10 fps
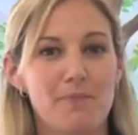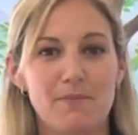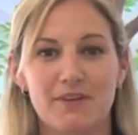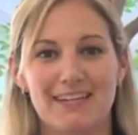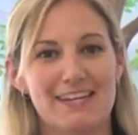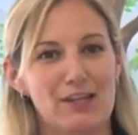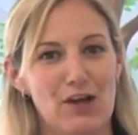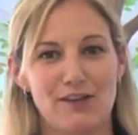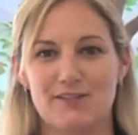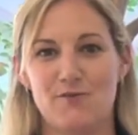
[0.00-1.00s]
people need
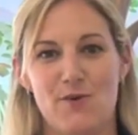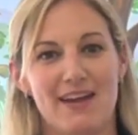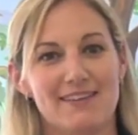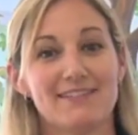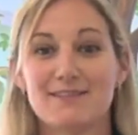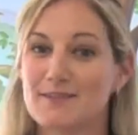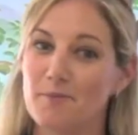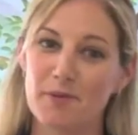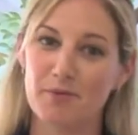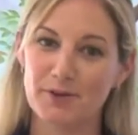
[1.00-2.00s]
lots of wax.
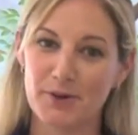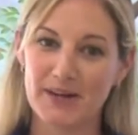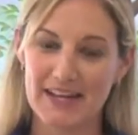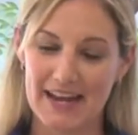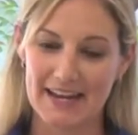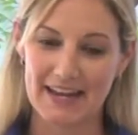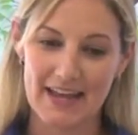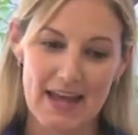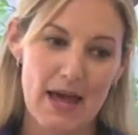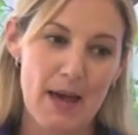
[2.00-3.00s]
Some people don't need any.
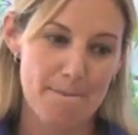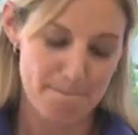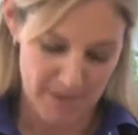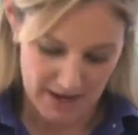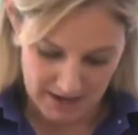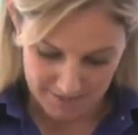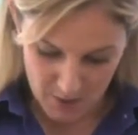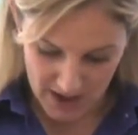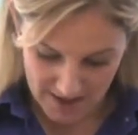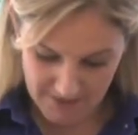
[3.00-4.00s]
But if
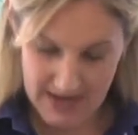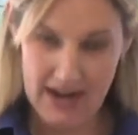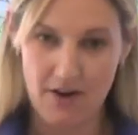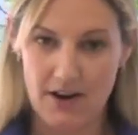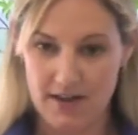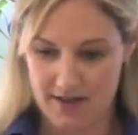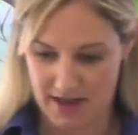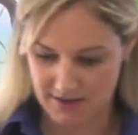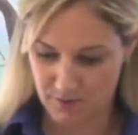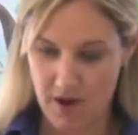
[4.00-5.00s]
you have an area
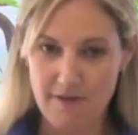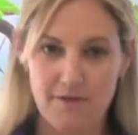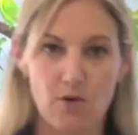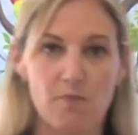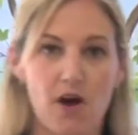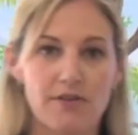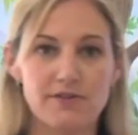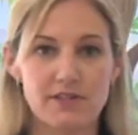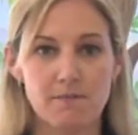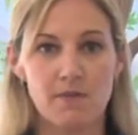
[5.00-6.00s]
that's rough or
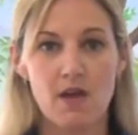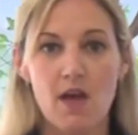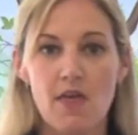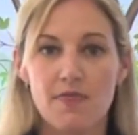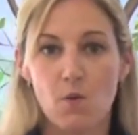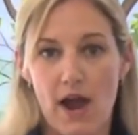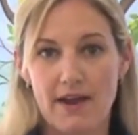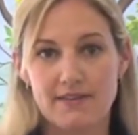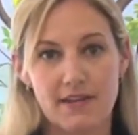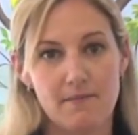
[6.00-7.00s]
bothersome, the
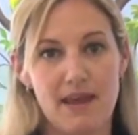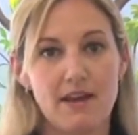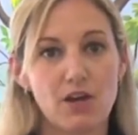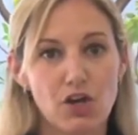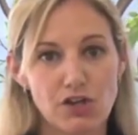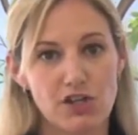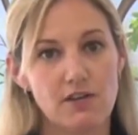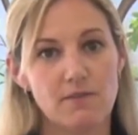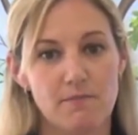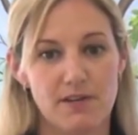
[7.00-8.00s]
wax can make a
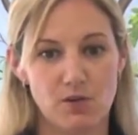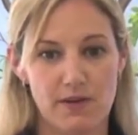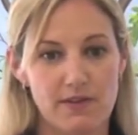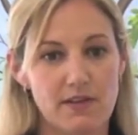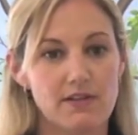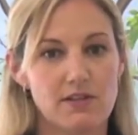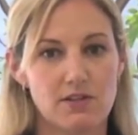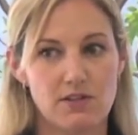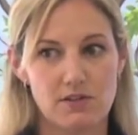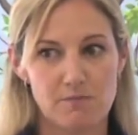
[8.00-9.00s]
cushion between the
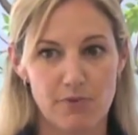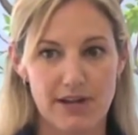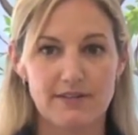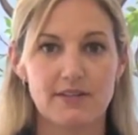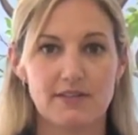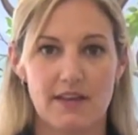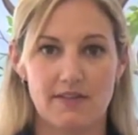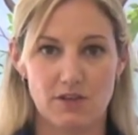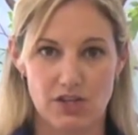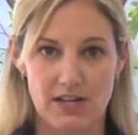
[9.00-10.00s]
braces
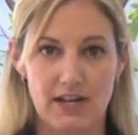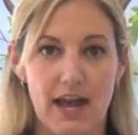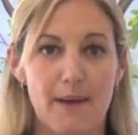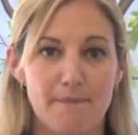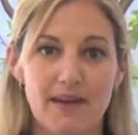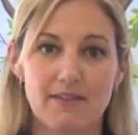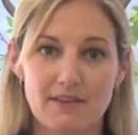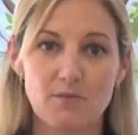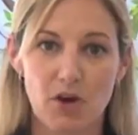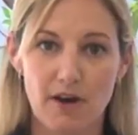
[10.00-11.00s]
and the cheek and make
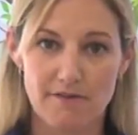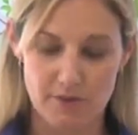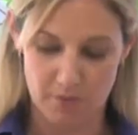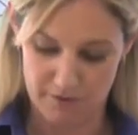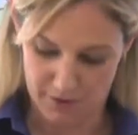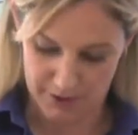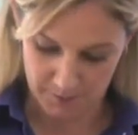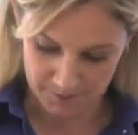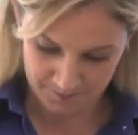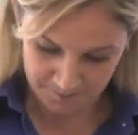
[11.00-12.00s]
things more comfortable for
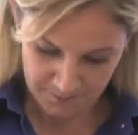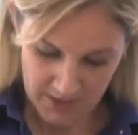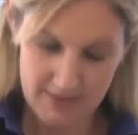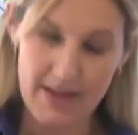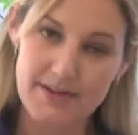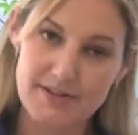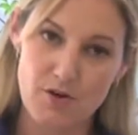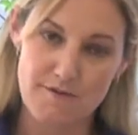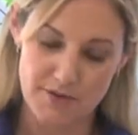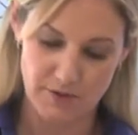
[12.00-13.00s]
you. Let us
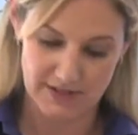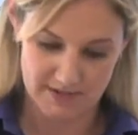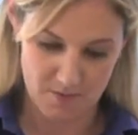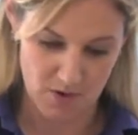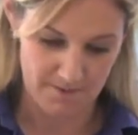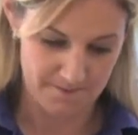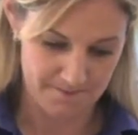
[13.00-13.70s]
know if you need some more.